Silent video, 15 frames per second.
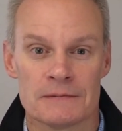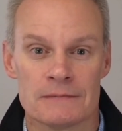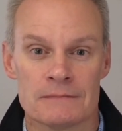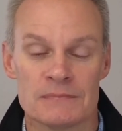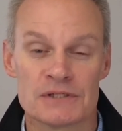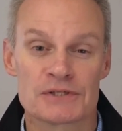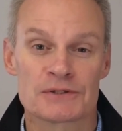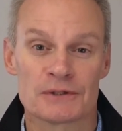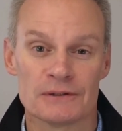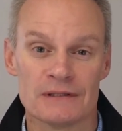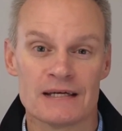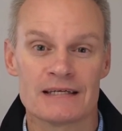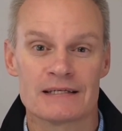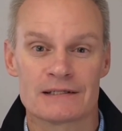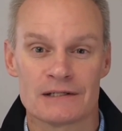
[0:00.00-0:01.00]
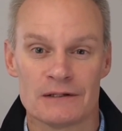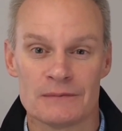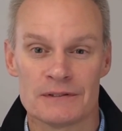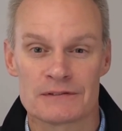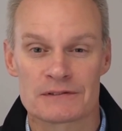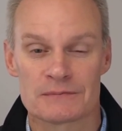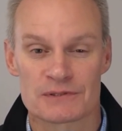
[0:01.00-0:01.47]
Be sure to like,
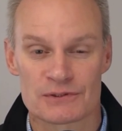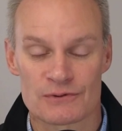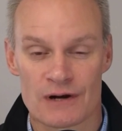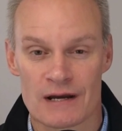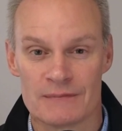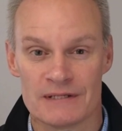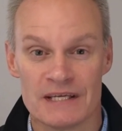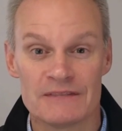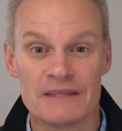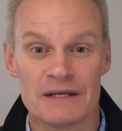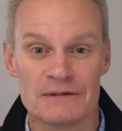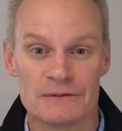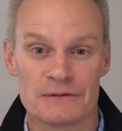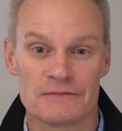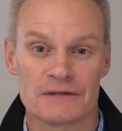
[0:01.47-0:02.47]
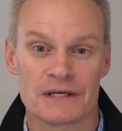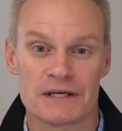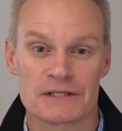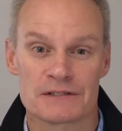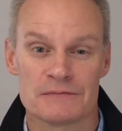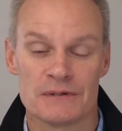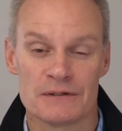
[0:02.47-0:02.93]
comment, subscribe, and hit that
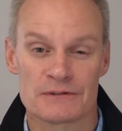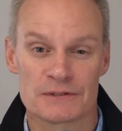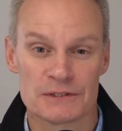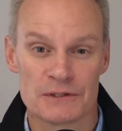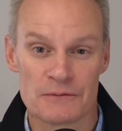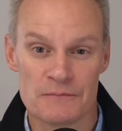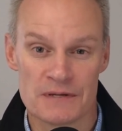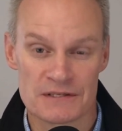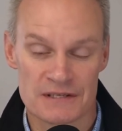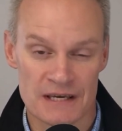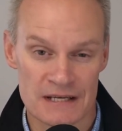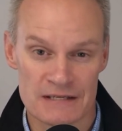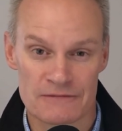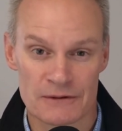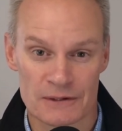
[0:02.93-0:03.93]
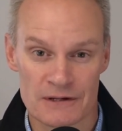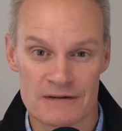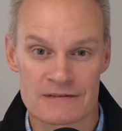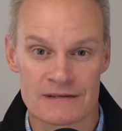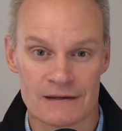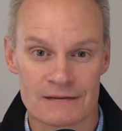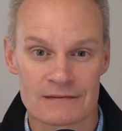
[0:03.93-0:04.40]
notification bell so you don't miss any of our
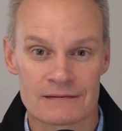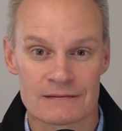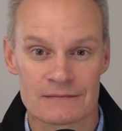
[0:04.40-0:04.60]
content.